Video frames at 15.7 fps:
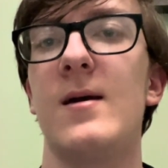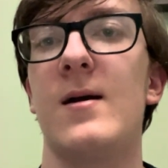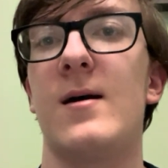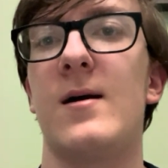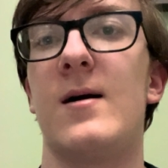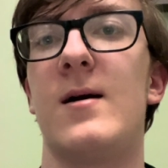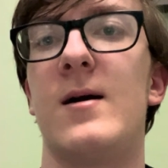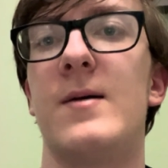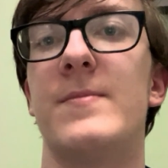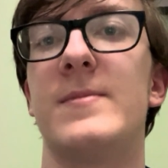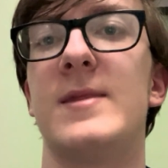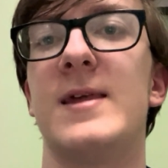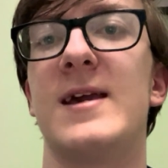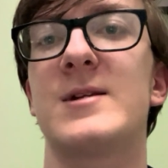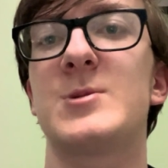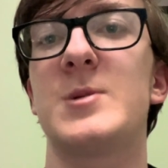The
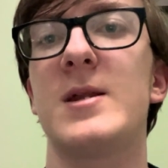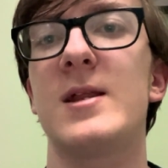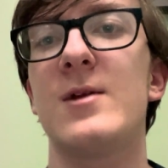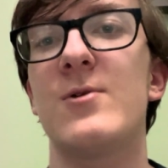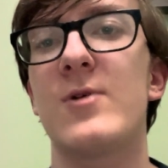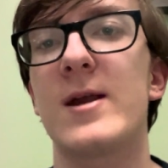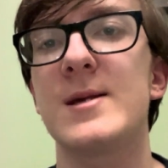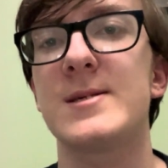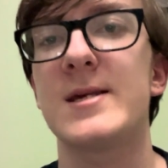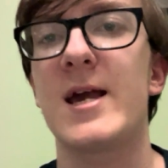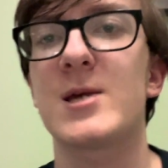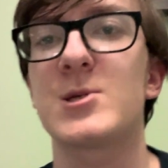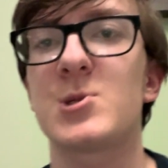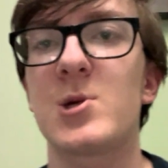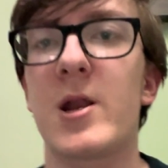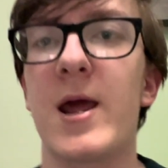Xfinity race
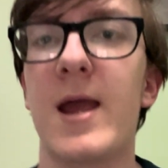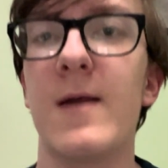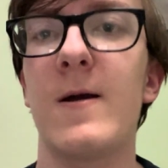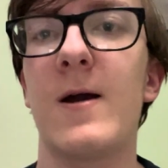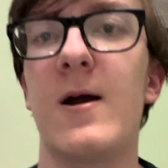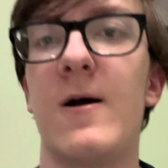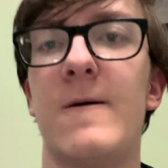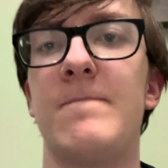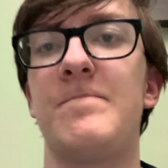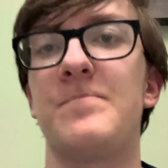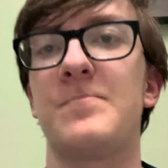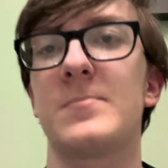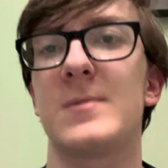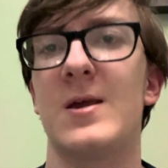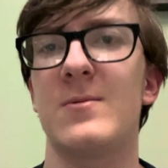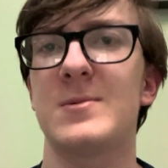yesterday,
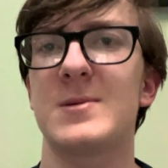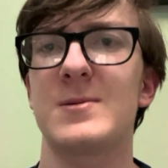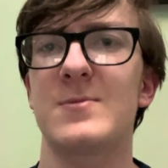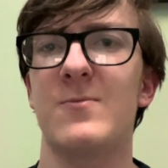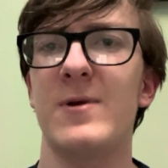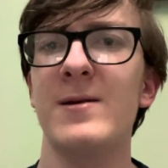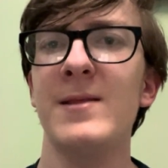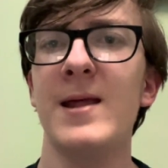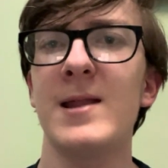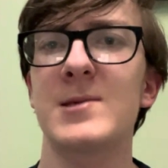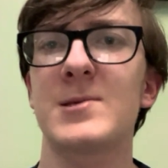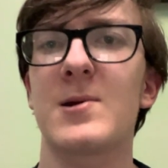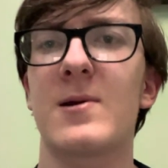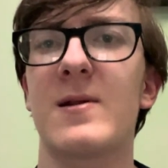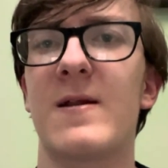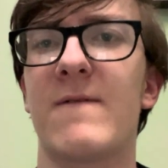it was weird that it
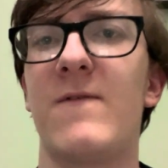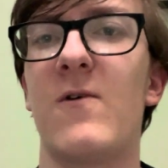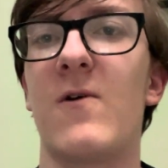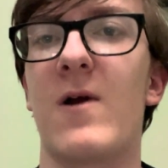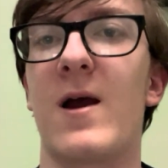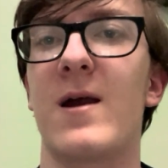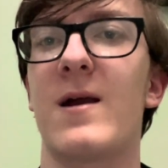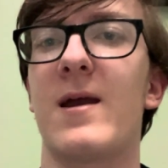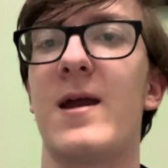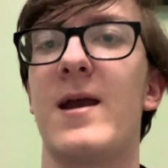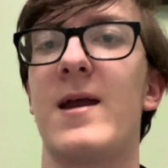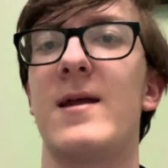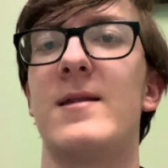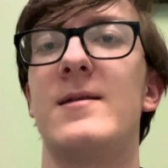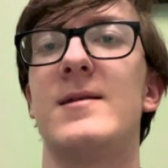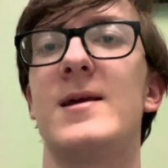started at 4
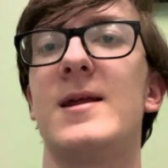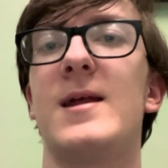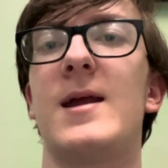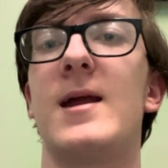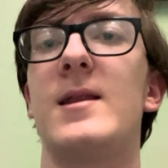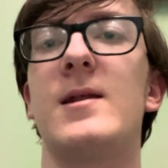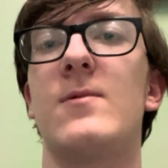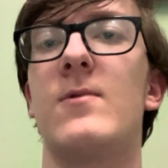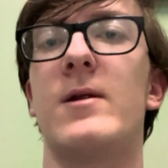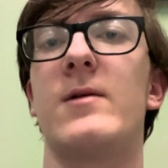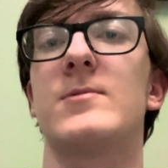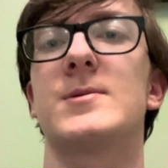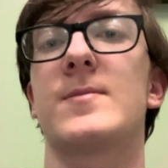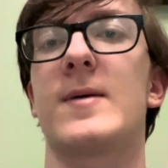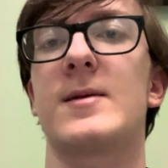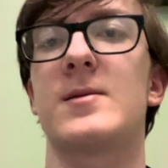and it ended when it
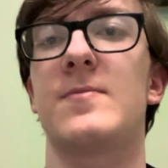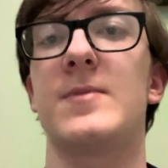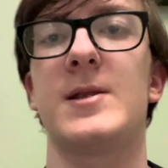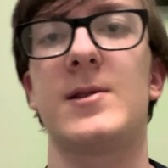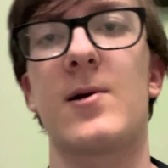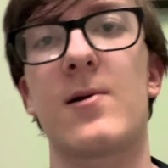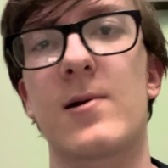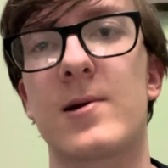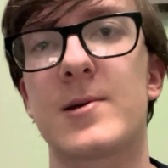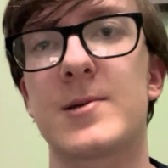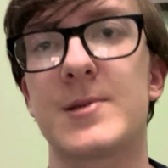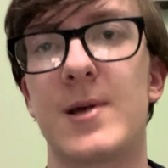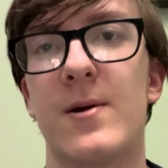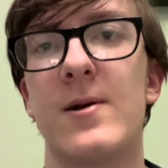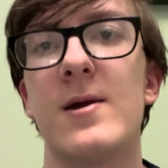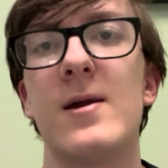was about to be dark.
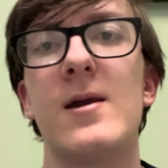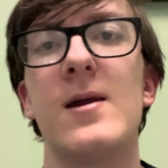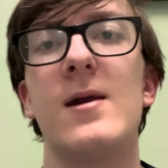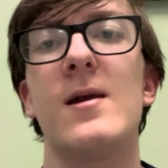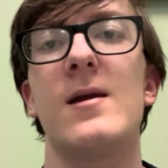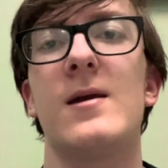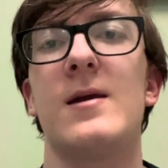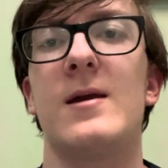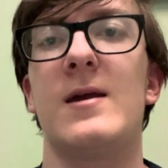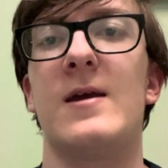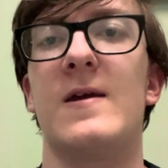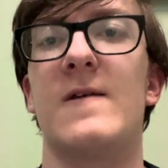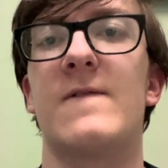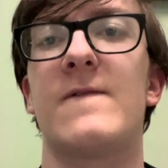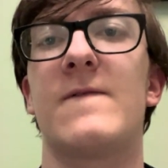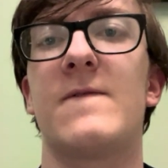So
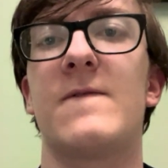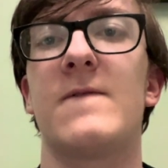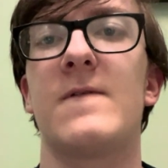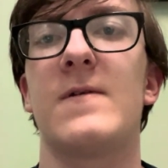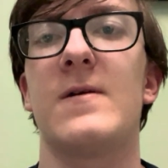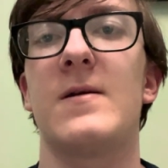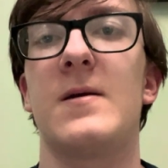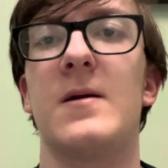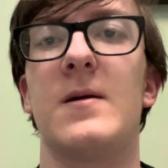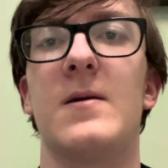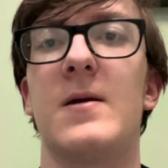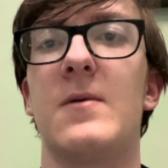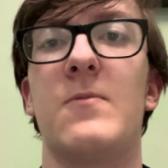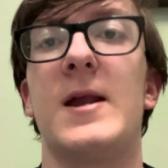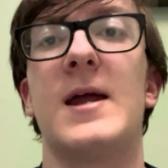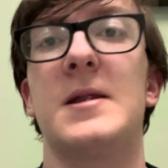if
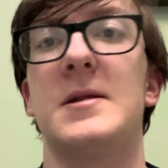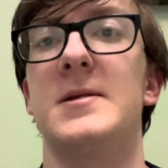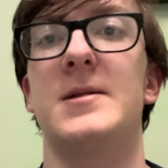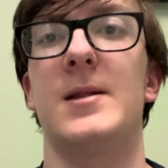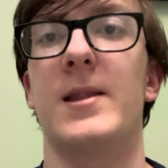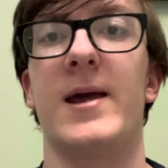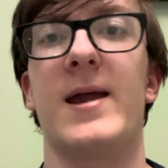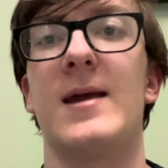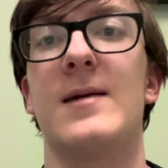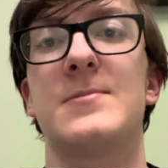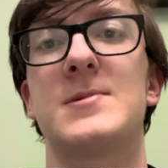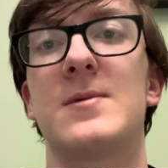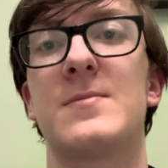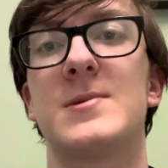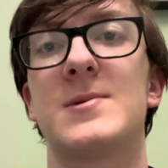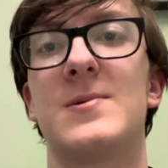we had a delay of
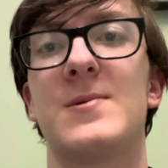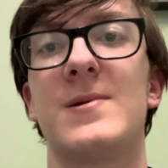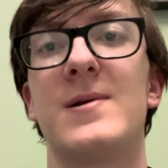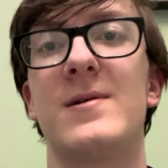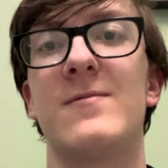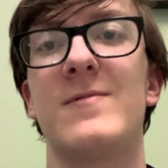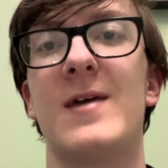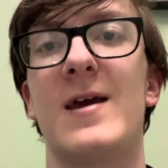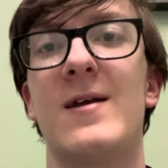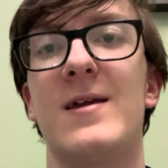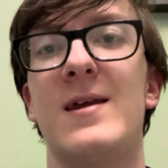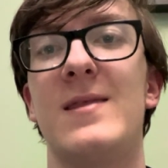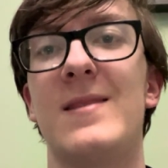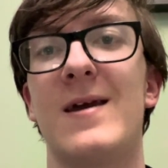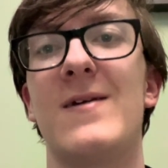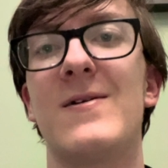some sort of that
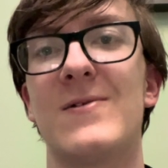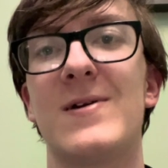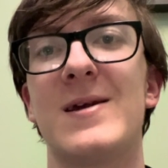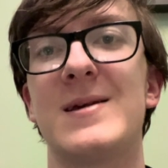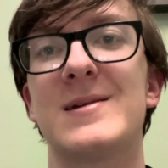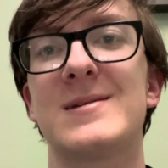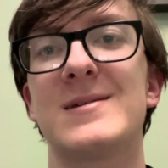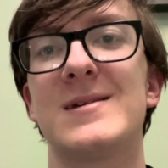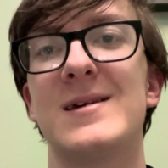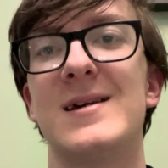in that race,